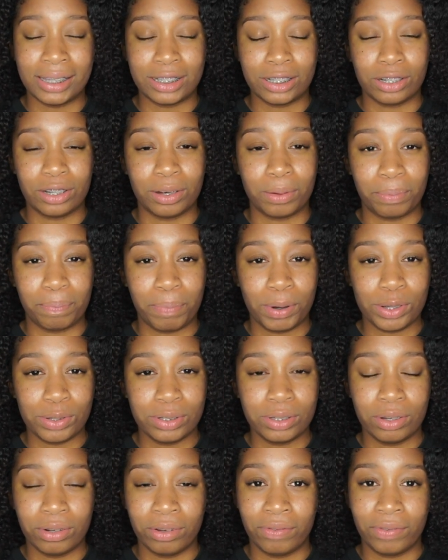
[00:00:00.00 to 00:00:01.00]
and turn your
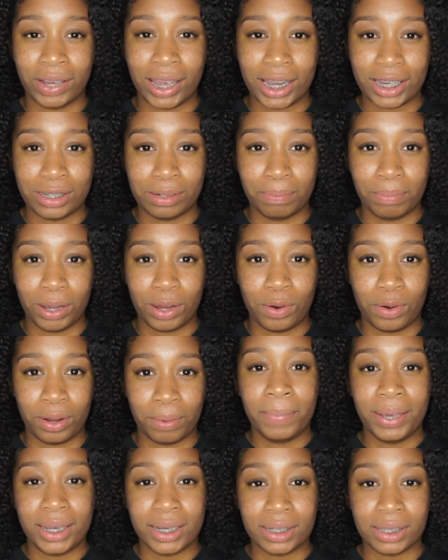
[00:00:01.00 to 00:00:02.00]
post notification bell
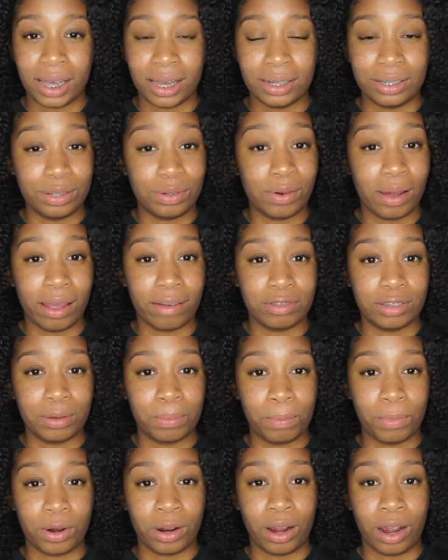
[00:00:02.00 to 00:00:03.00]
on because I do have
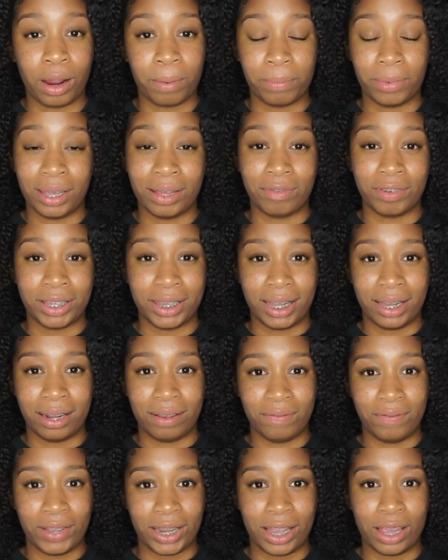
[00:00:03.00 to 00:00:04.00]
some more army related
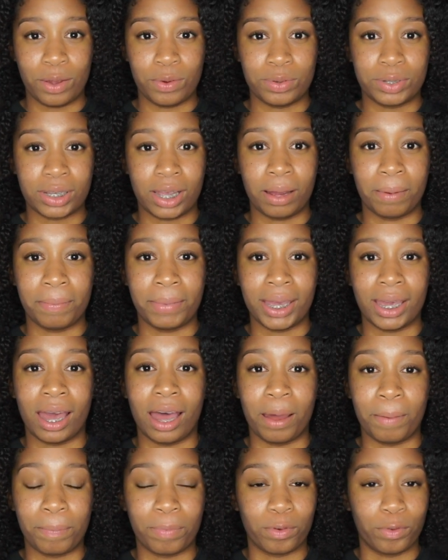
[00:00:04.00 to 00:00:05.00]
videos coming
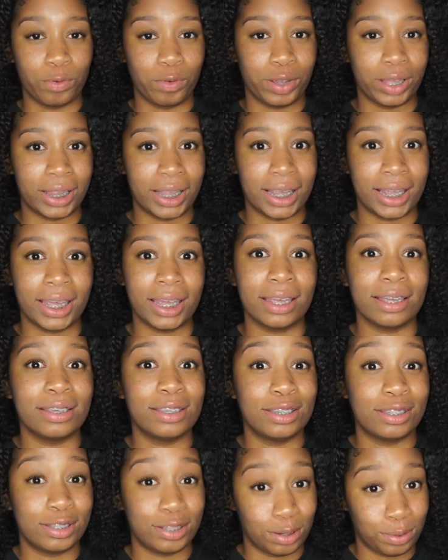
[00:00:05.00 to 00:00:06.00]
up really
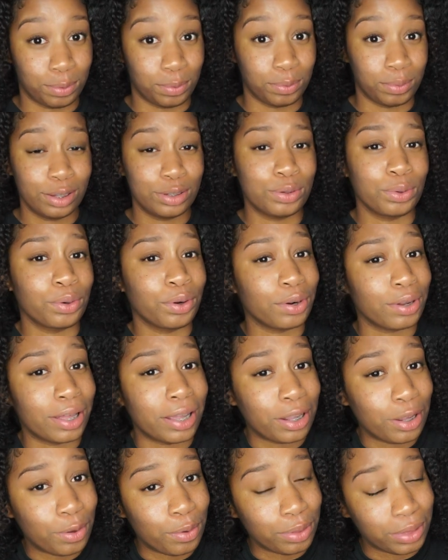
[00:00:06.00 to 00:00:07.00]
soon, sooner
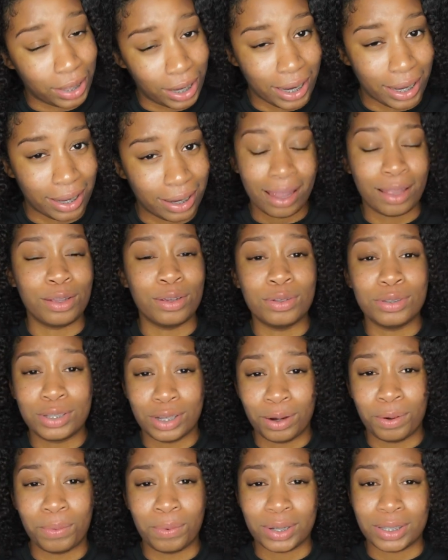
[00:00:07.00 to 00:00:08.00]
than you think, and you
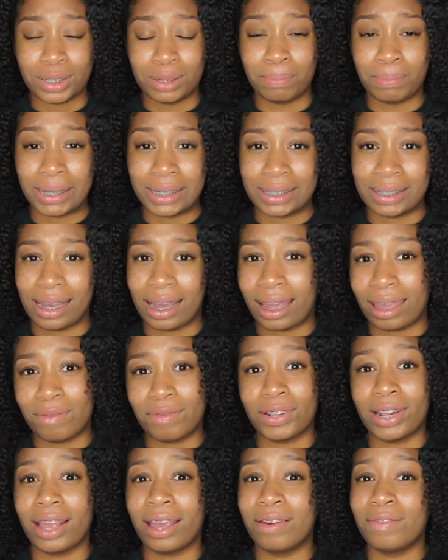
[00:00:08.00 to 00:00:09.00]
don't want to miss it. I
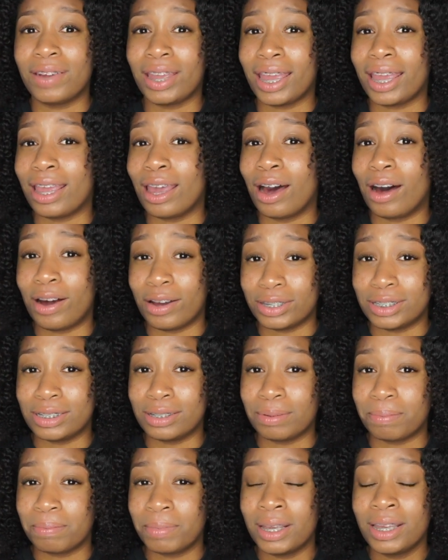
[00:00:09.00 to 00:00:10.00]
even have a
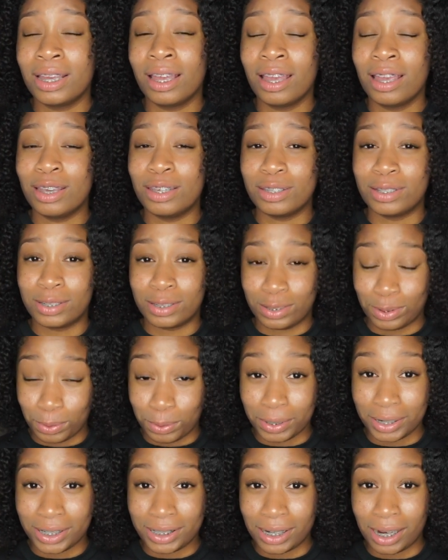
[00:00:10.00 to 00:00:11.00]
awesome
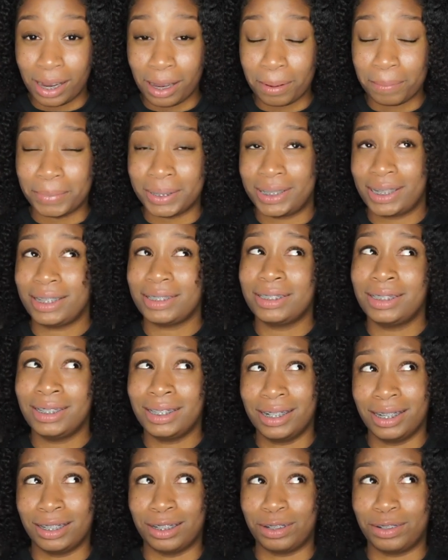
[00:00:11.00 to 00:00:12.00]
story time. It's
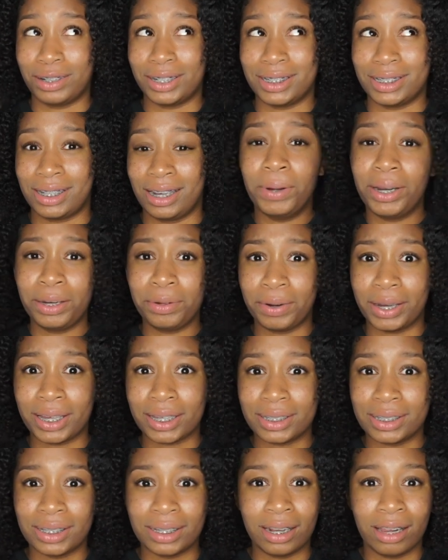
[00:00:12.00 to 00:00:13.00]
actually kind of crazy, but
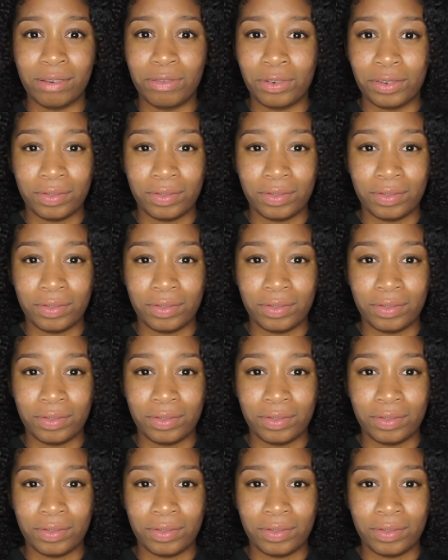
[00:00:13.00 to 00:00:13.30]
anyways, enough